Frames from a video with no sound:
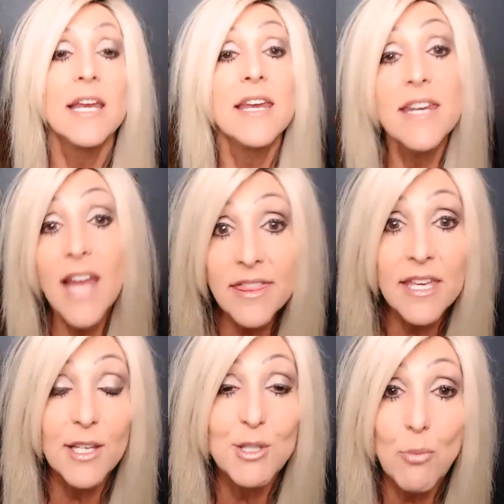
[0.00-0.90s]

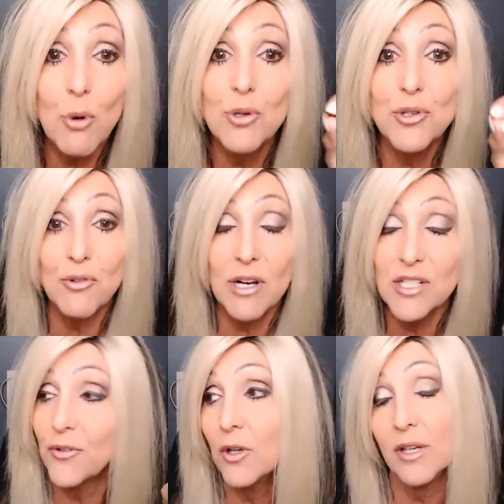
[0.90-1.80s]
Nothing is more
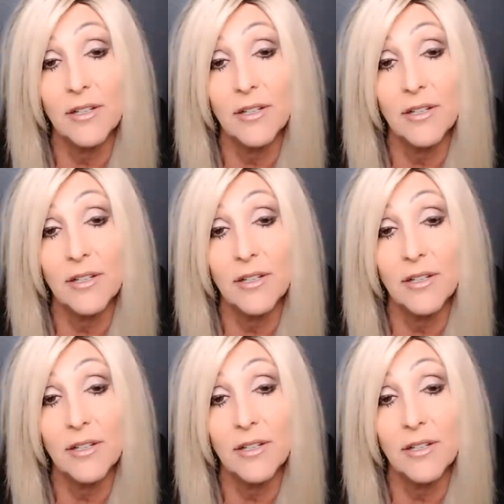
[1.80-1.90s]
stressful,